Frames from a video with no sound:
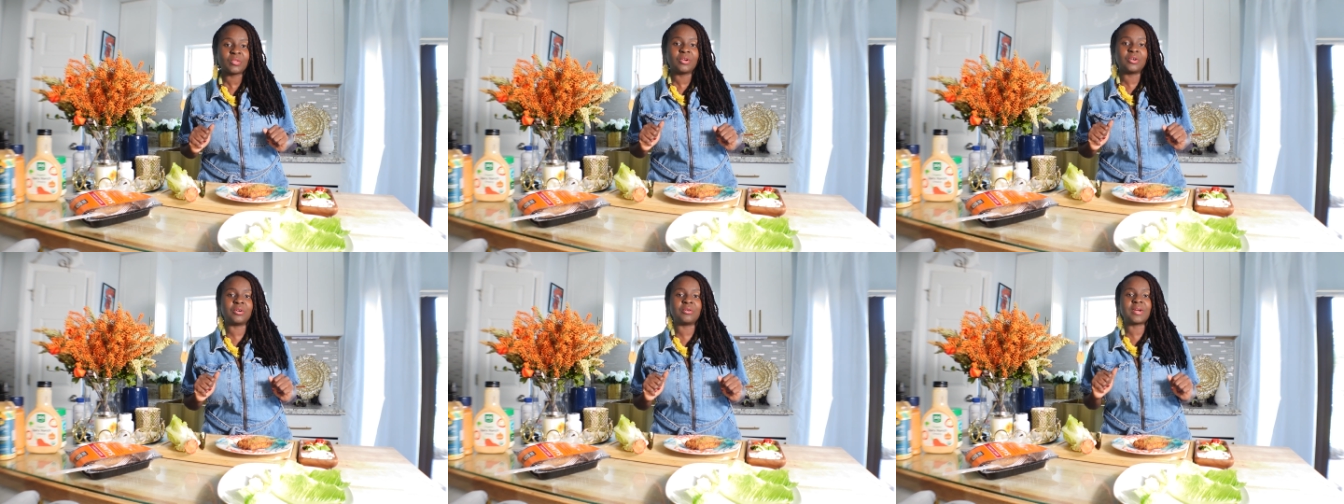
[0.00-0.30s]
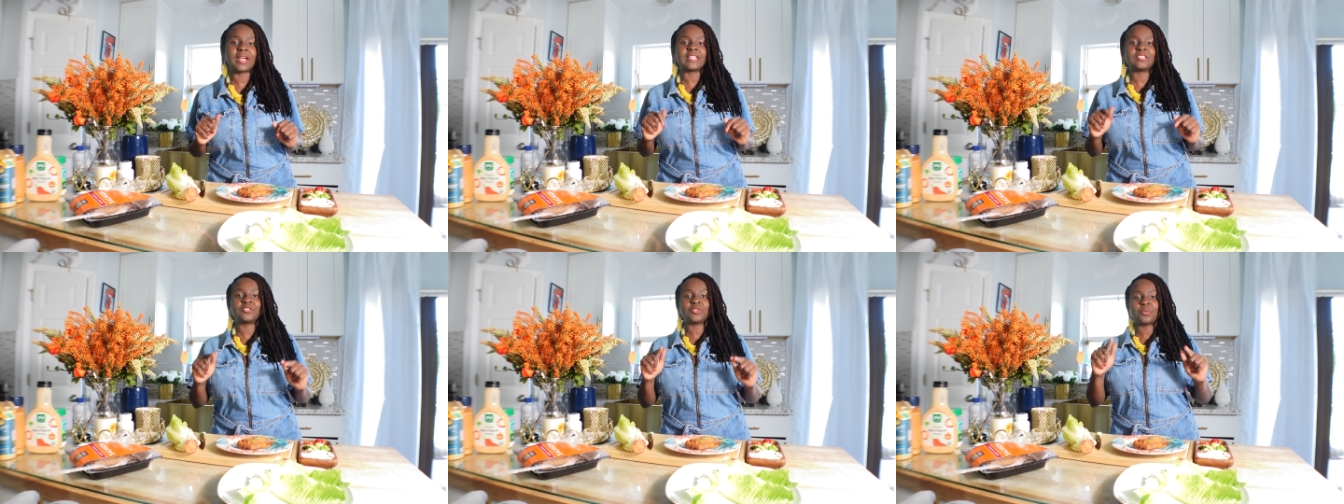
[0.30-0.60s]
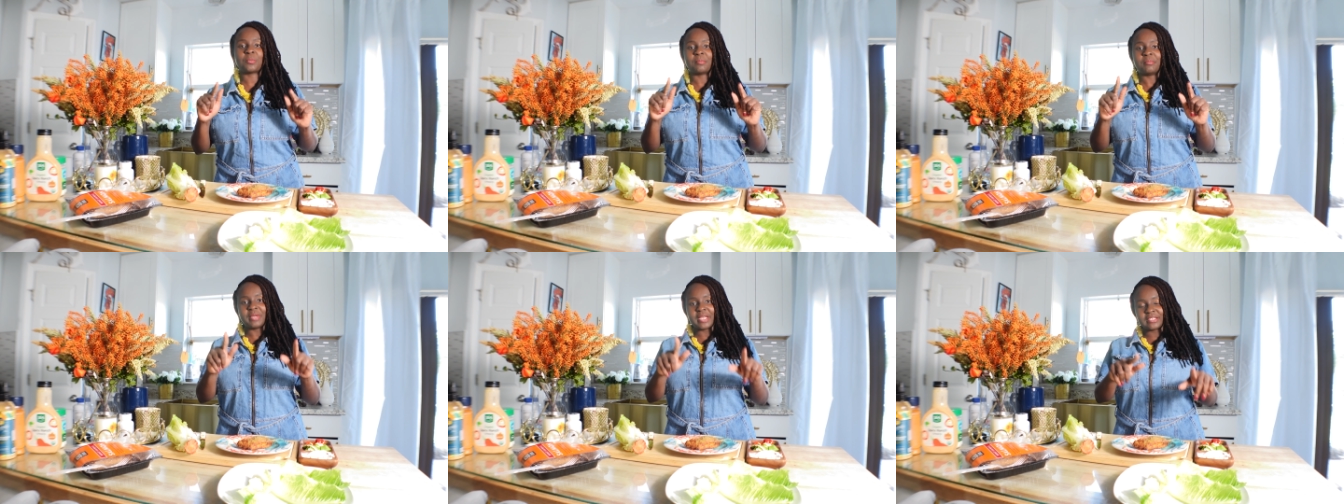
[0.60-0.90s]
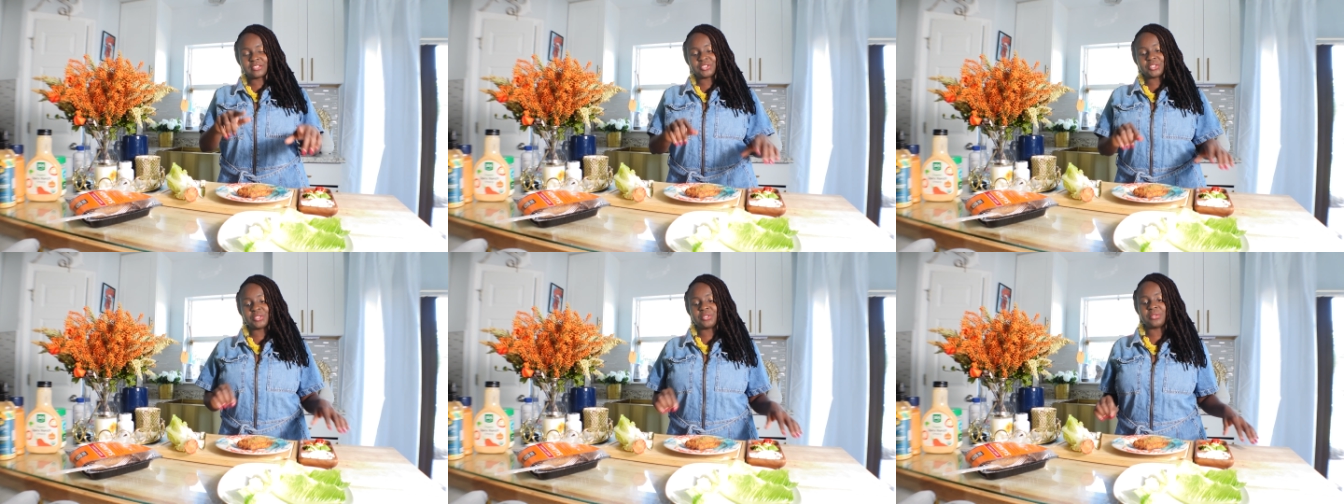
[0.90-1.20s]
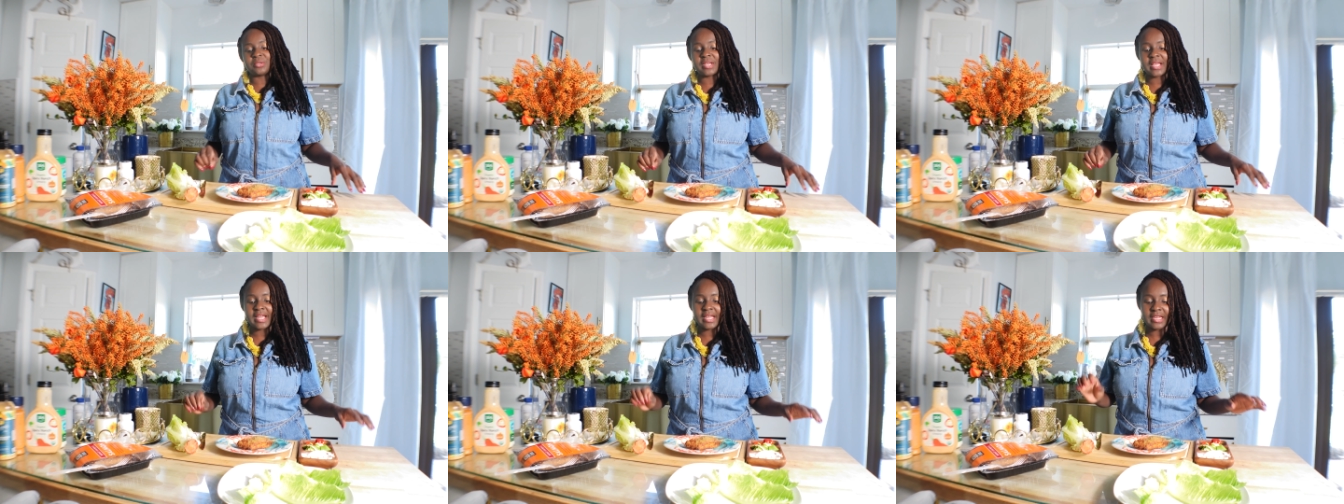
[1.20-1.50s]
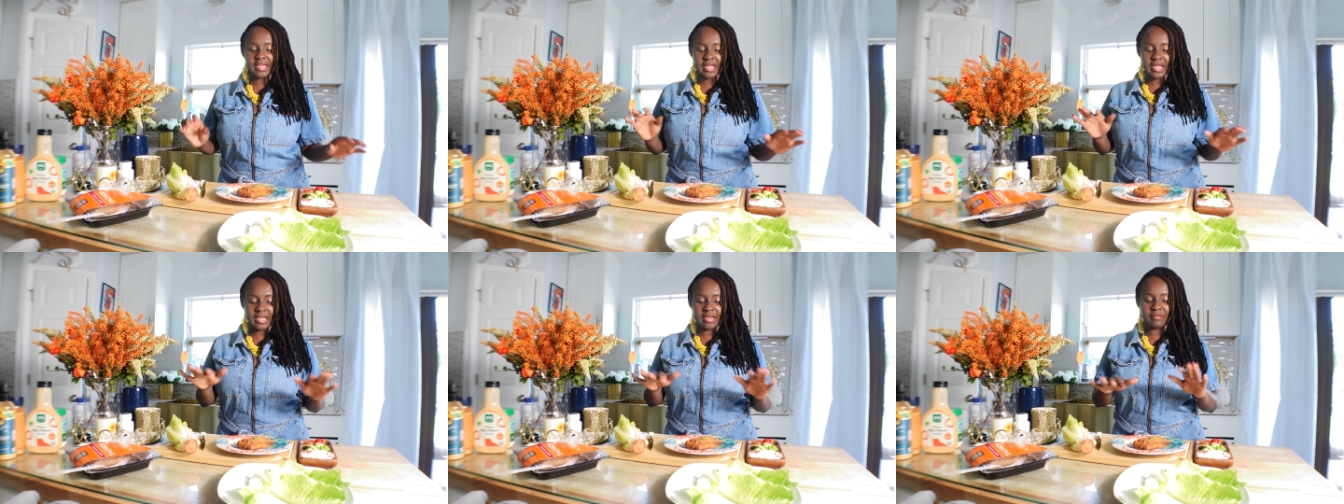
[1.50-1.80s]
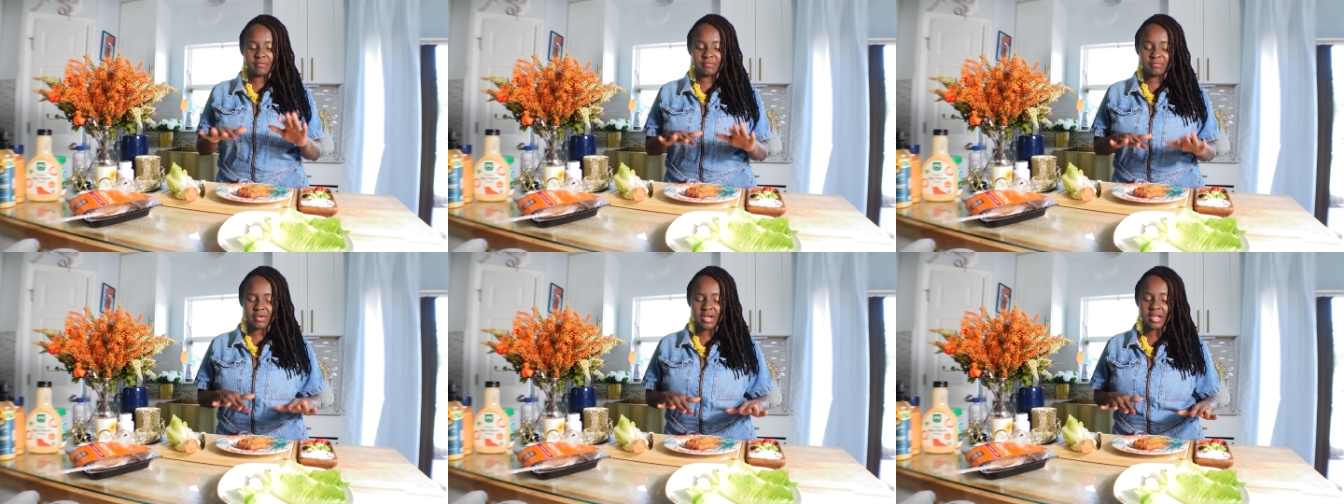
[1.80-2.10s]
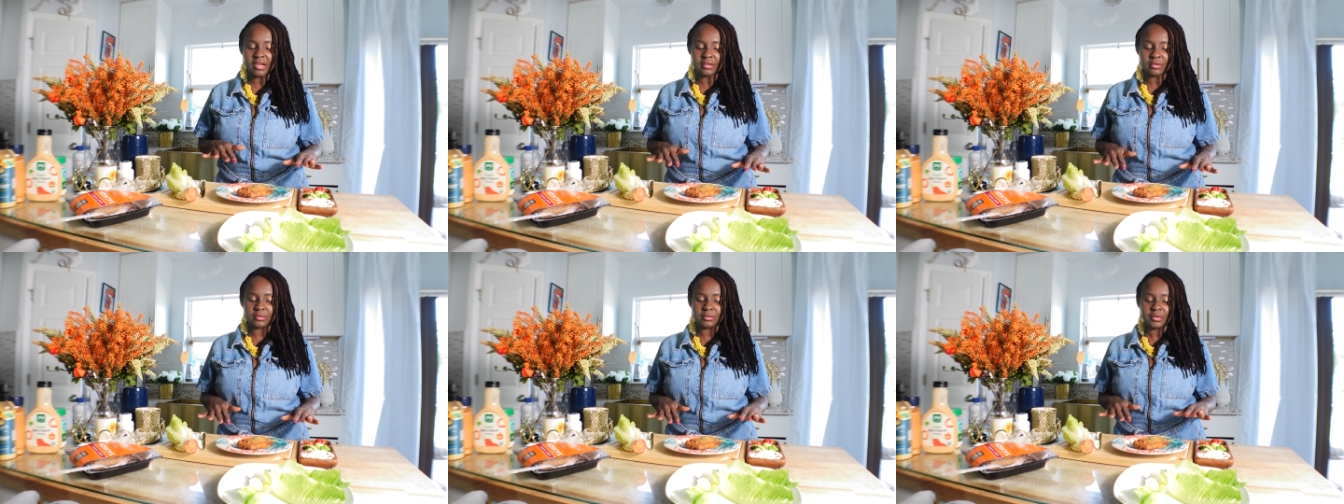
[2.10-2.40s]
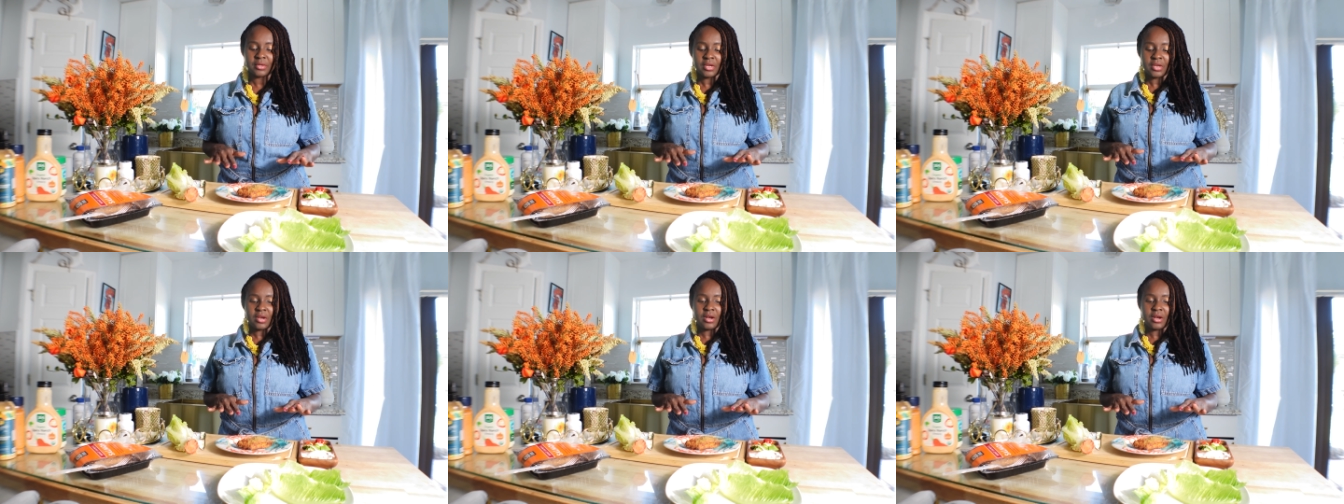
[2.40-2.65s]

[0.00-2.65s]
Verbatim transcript: All right, so make sure you like and follow.